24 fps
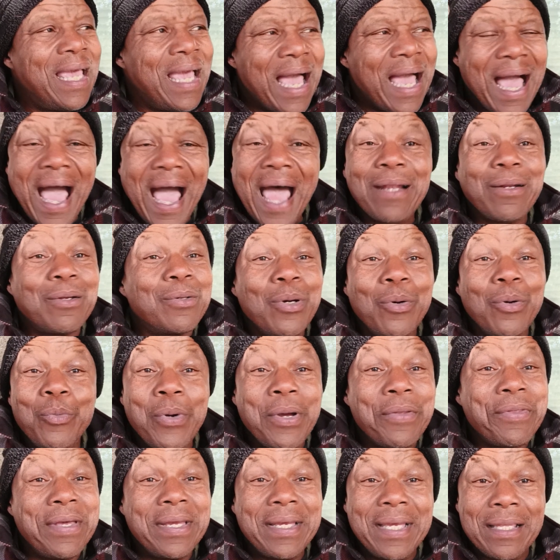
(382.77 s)
don't know
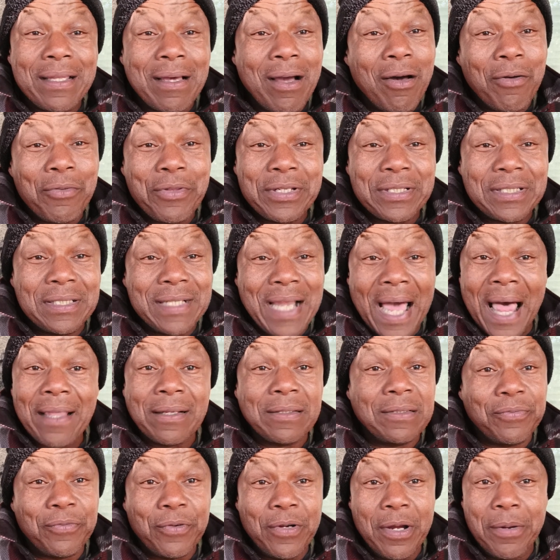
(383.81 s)
where they get all this
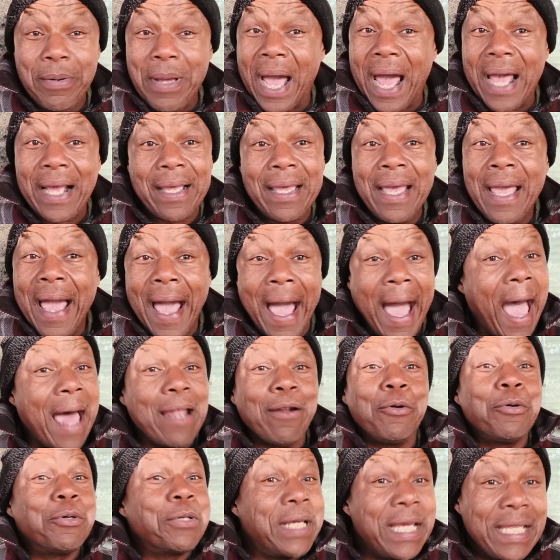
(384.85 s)
knowledge from. I
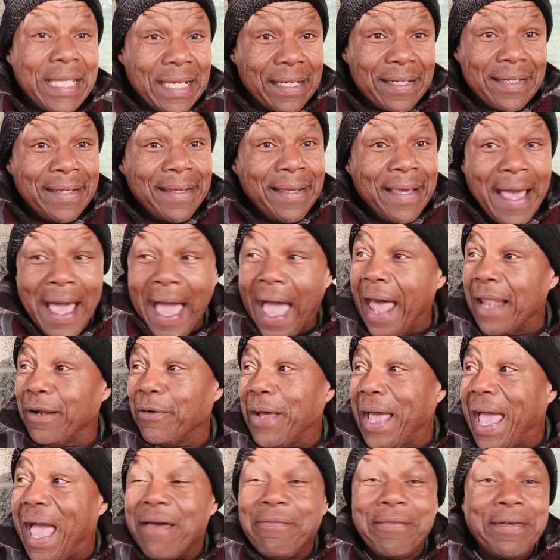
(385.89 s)
don't get it. I
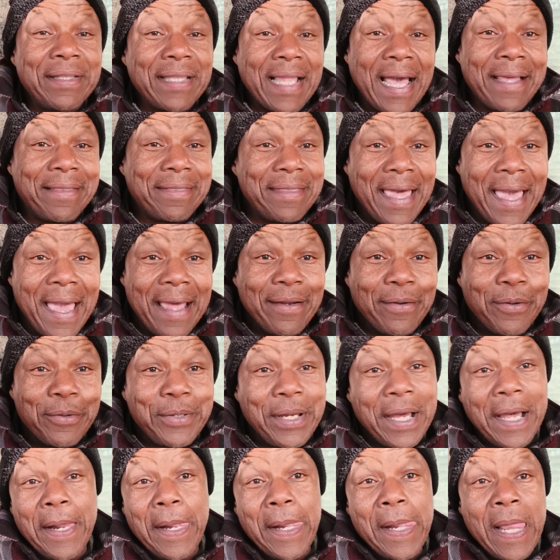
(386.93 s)
don't have it like that,
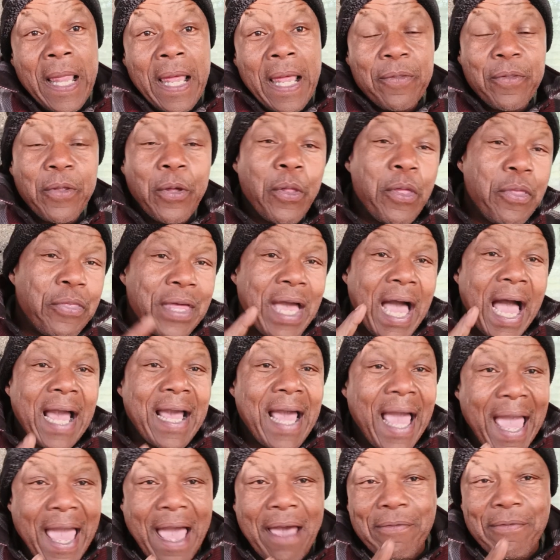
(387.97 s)
okay? The only thing I
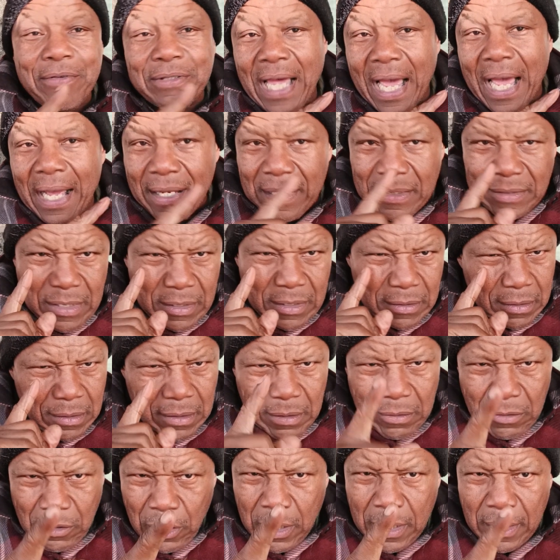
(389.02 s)
have is I can just
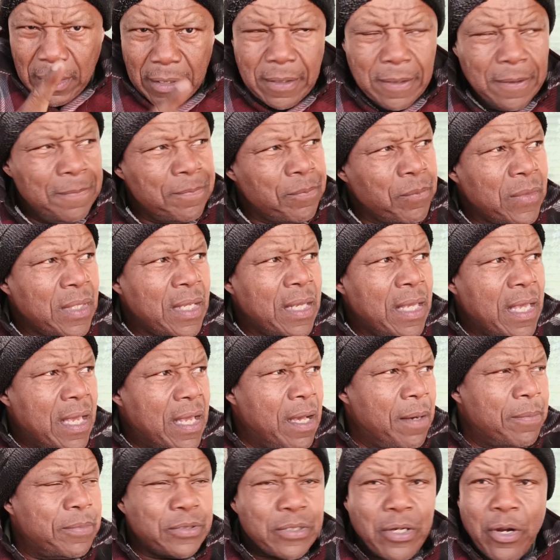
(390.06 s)
look,
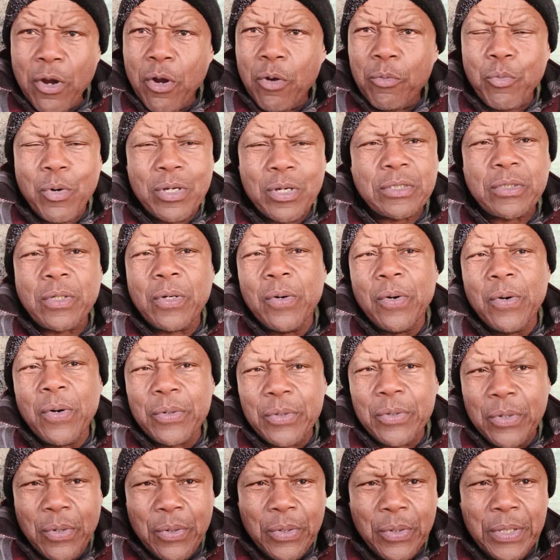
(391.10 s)
observe what's going
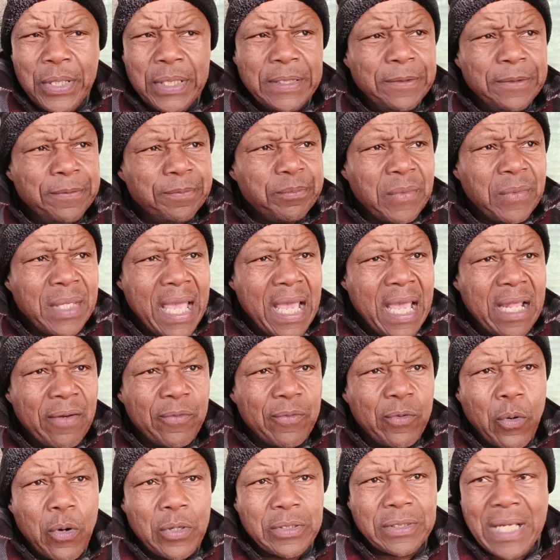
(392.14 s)
on. And of
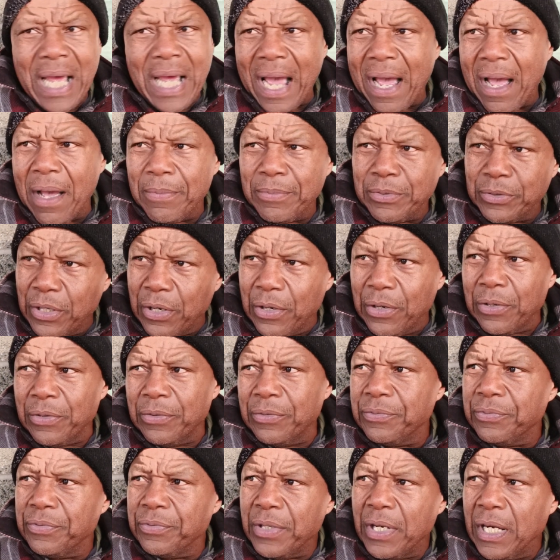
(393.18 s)
course, I
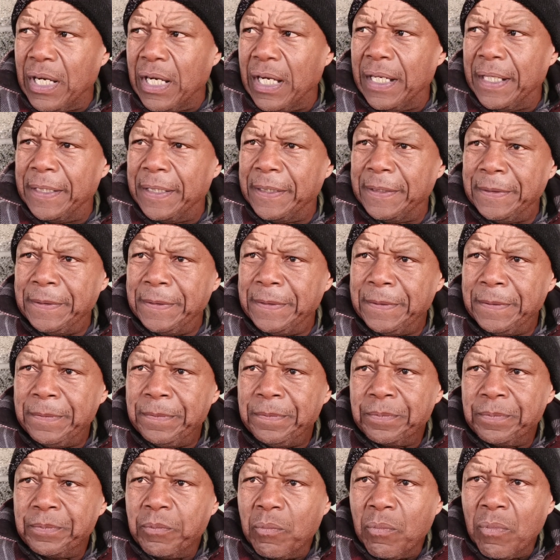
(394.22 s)
observe
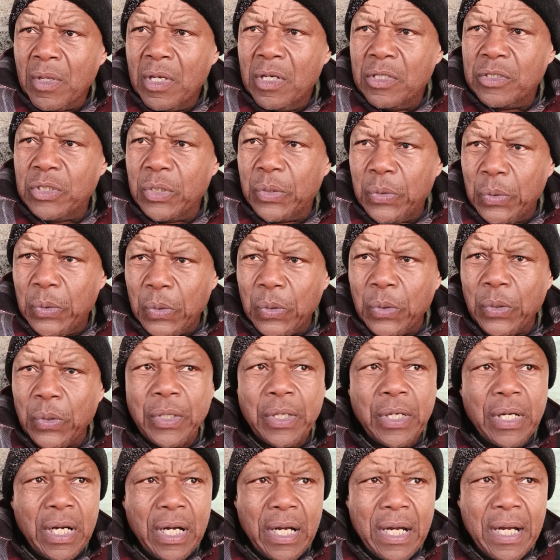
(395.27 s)
Shakur